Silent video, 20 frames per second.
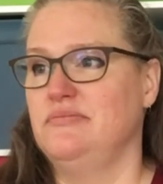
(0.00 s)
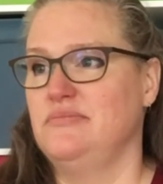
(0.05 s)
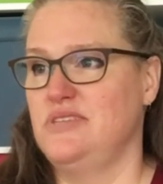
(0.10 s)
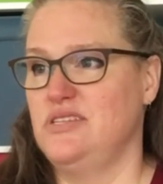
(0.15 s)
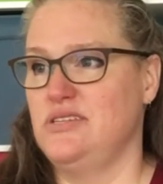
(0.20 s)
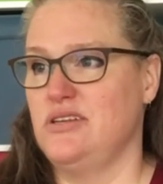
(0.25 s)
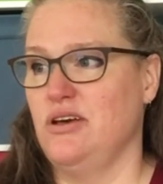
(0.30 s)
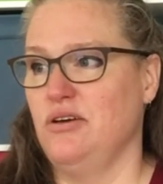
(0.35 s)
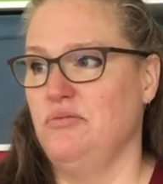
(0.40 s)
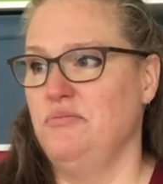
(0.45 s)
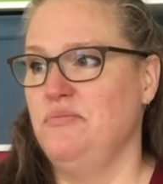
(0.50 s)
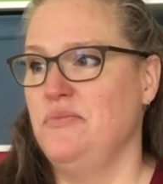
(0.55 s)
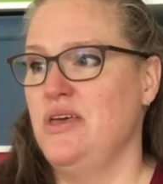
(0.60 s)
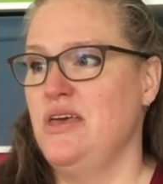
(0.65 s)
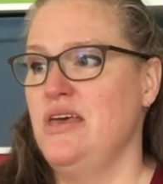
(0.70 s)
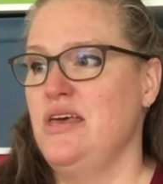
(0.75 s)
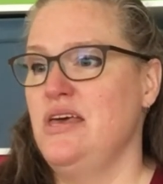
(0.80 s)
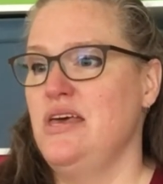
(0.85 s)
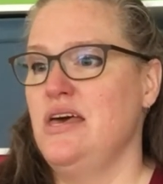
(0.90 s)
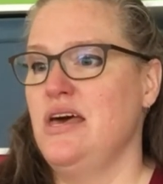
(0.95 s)
So
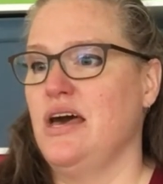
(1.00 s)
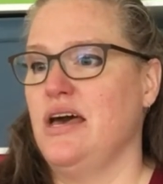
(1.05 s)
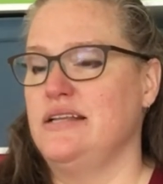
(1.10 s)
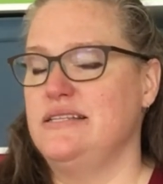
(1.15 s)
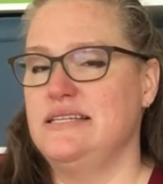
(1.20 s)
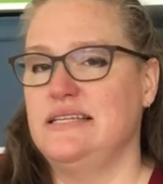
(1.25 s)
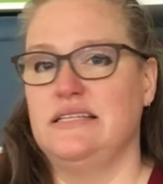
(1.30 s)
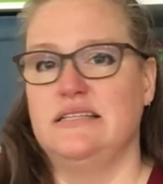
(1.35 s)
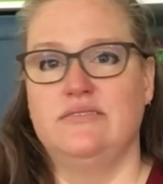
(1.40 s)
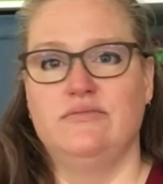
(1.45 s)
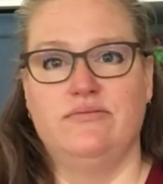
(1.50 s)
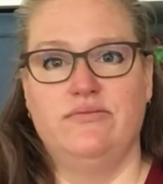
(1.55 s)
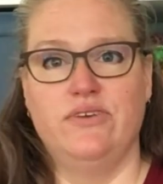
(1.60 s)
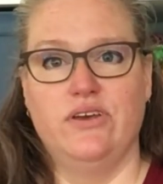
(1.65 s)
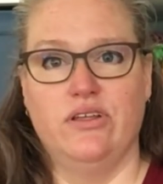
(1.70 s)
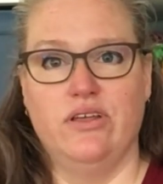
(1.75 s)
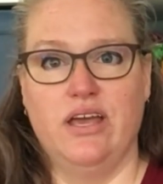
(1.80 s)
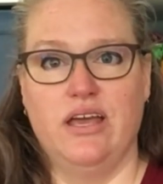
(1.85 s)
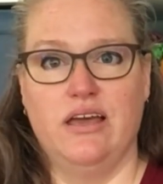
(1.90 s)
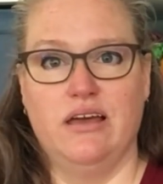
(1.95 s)
I didn't
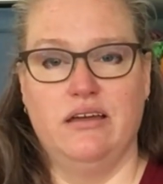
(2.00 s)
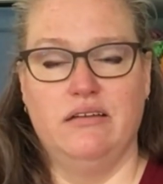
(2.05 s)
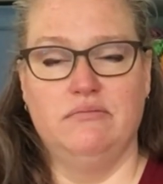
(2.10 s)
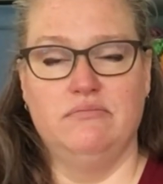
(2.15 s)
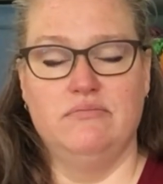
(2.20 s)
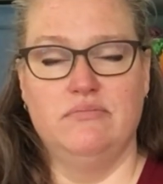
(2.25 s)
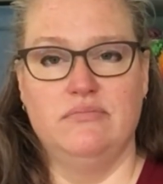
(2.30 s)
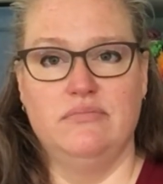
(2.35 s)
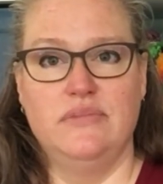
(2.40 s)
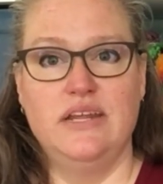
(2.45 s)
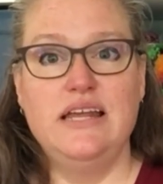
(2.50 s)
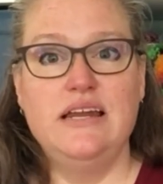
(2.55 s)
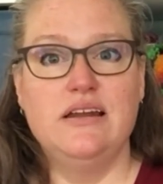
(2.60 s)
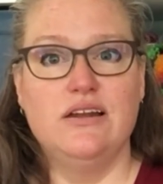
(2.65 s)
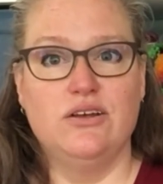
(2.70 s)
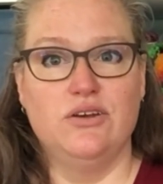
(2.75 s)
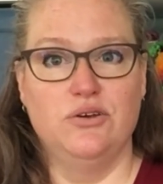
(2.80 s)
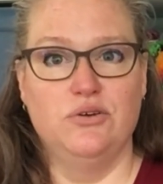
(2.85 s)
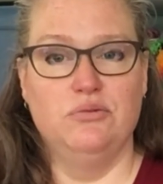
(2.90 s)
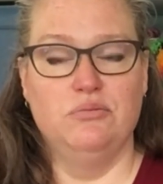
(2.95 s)
feel like I needed
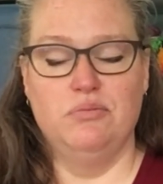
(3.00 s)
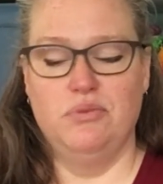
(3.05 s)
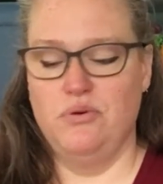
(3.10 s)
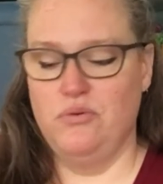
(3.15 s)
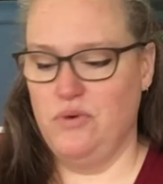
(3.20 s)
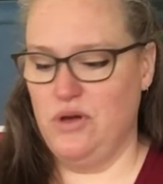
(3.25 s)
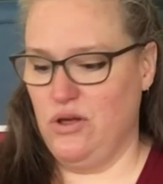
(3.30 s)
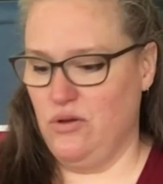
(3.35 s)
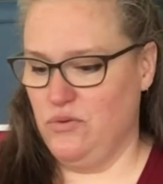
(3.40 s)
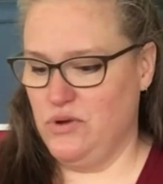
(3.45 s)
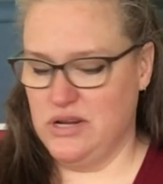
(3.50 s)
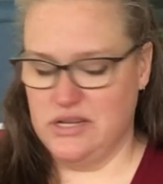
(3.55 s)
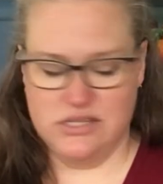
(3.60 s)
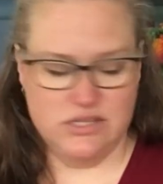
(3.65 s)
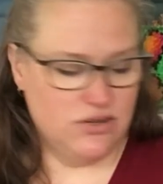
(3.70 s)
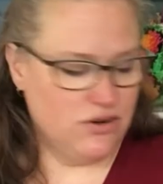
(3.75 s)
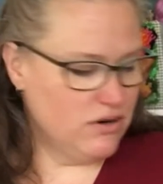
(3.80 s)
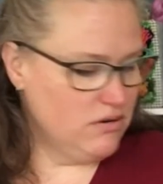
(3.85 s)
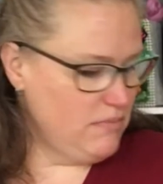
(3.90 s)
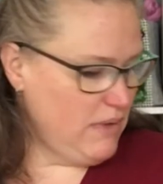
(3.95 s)
a hoop. Well, when I
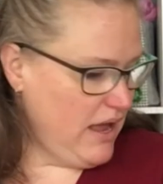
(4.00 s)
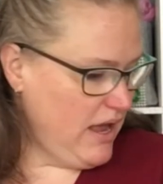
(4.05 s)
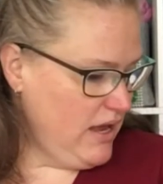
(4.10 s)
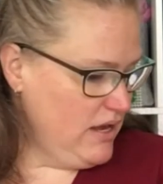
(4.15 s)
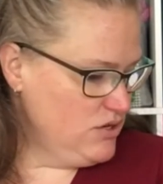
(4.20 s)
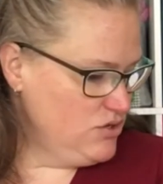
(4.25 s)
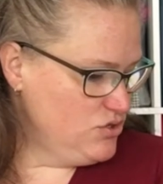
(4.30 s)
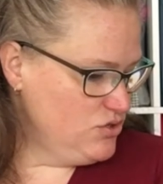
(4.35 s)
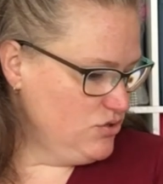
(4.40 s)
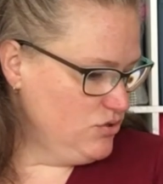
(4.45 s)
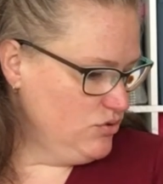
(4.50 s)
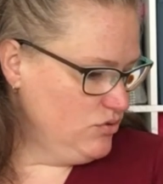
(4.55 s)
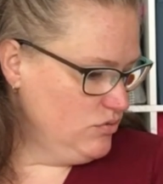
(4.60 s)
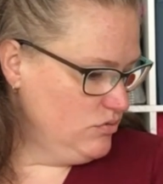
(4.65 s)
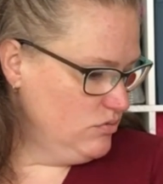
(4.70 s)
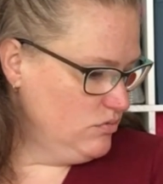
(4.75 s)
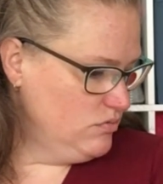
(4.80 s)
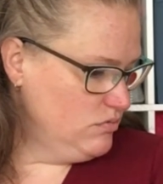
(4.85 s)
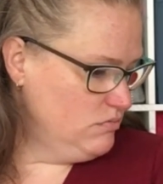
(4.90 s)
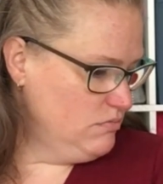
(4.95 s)
started my angel
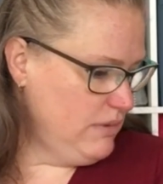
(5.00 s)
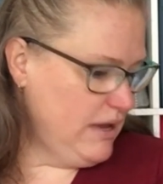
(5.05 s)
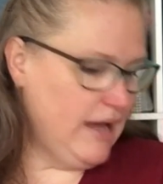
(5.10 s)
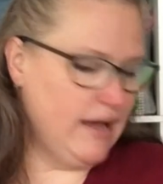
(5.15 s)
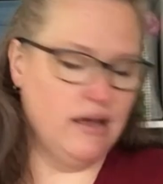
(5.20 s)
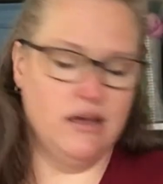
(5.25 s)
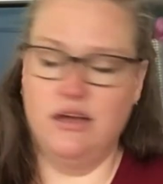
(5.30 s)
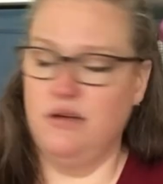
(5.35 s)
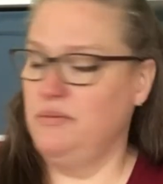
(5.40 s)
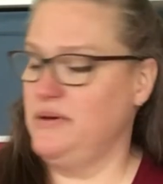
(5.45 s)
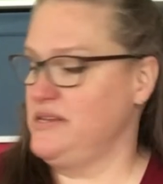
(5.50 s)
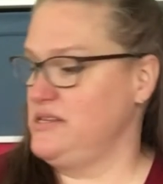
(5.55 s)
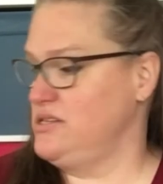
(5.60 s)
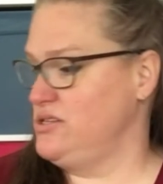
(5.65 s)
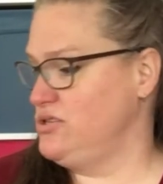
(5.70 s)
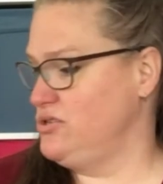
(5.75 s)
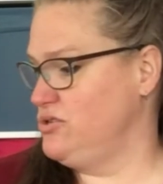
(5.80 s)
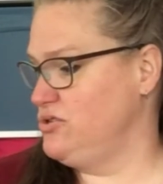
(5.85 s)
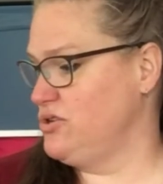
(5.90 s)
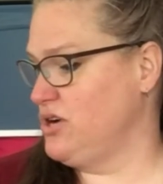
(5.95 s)
backup, I
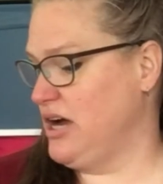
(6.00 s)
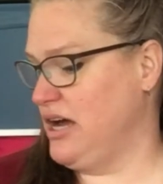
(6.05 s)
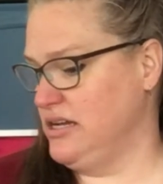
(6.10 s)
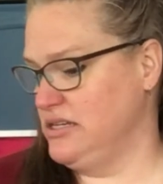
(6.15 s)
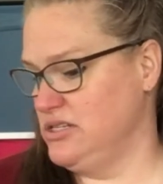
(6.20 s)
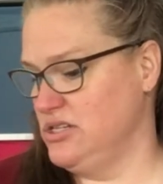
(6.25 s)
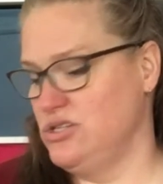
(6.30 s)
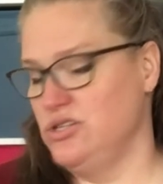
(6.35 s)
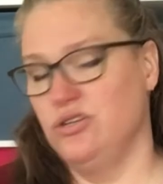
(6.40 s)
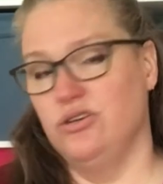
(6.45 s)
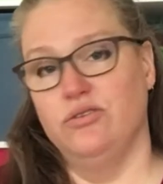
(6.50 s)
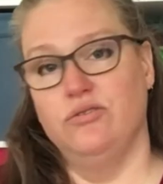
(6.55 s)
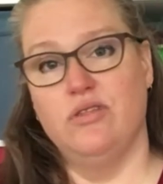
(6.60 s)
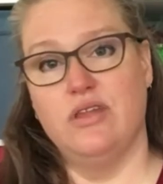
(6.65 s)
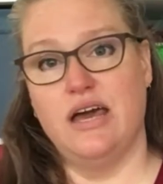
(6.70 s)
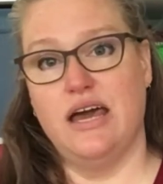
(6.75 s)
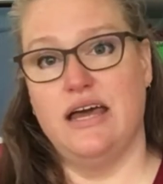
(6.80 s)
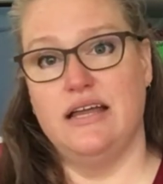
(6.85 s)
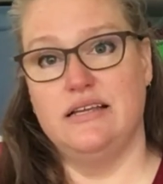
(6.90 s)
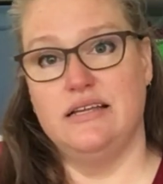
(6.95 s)
tried to do
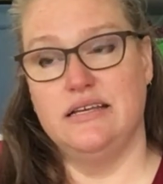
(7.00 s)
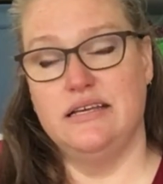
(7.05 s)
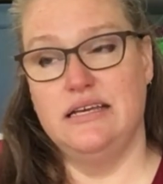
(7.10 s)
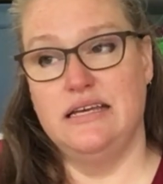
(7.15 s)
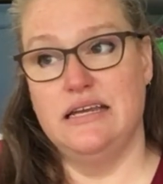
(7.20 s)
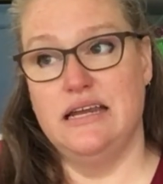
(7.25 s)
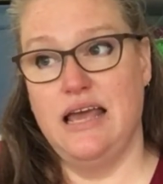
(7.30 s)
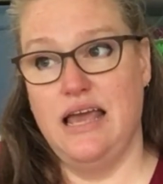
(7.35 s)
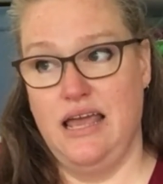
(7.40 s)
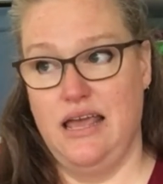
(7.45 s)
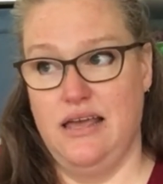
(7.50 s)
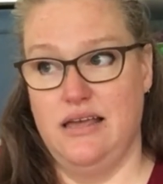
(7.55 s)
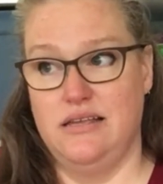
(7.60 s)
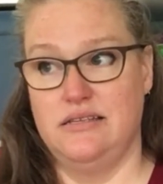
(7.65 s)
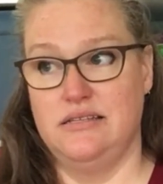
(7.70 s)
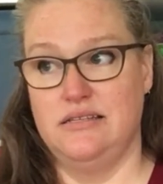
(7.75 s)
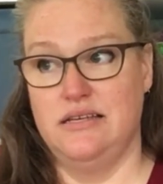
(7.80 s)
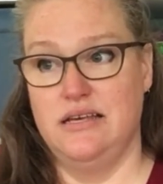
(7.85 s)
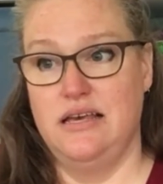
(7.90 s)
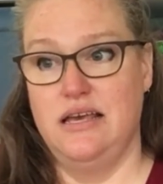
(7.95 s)
that in
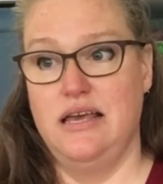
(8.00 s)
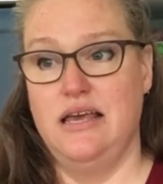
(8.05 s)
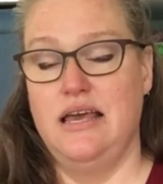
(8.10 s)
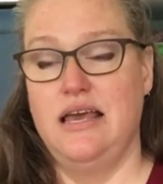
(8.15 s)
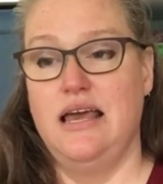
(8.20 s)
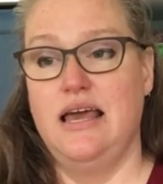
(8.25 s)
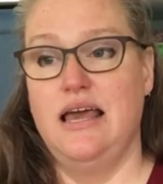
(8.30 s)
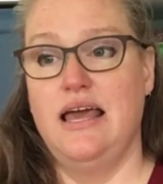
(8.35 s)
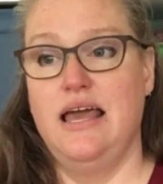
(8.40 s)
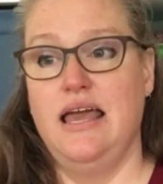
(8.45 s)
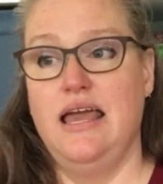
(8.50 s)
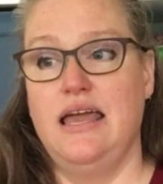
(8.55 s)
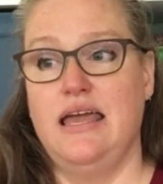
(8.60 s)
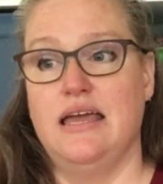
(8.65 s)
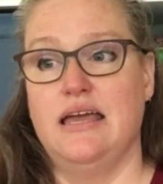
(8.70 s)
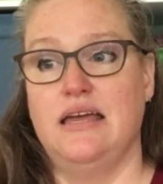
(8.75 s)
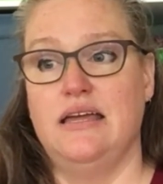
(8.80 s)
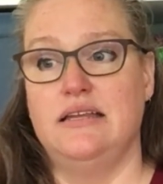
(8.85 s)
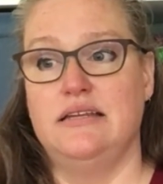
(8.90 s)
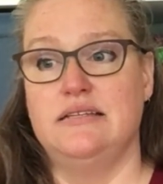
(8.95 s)
hand,
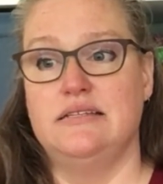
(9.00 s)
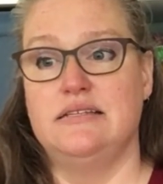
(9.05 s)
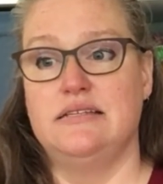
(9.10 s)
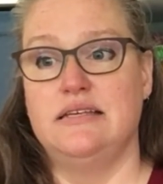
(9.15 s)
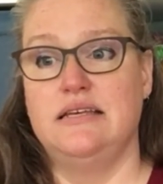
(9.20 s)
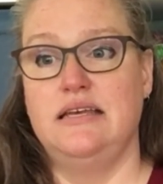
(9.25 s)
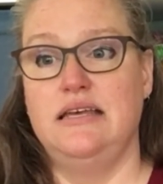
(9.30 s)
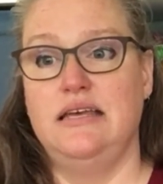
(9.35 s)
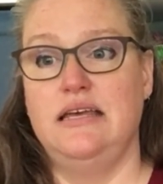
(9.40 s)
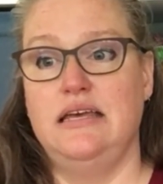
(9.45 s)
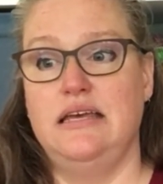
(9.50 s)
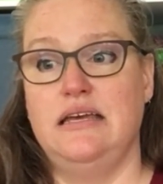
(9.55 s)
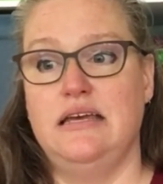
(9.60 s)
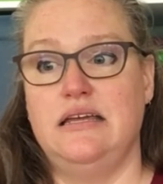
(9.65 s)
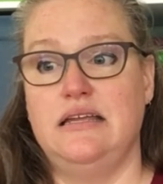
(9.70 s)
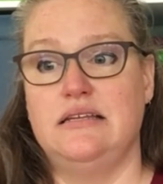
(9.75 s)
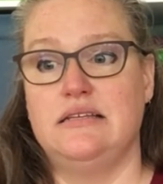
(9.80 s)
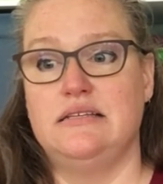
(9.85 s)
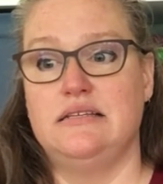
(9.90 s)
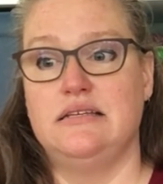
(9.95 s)
and
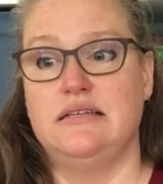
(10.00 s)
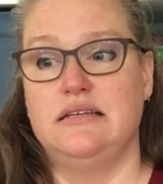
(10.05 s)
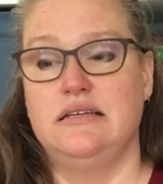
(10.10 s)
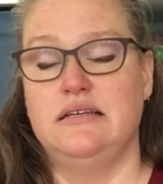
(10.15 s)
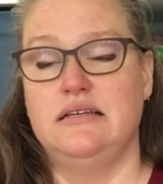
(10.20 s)
it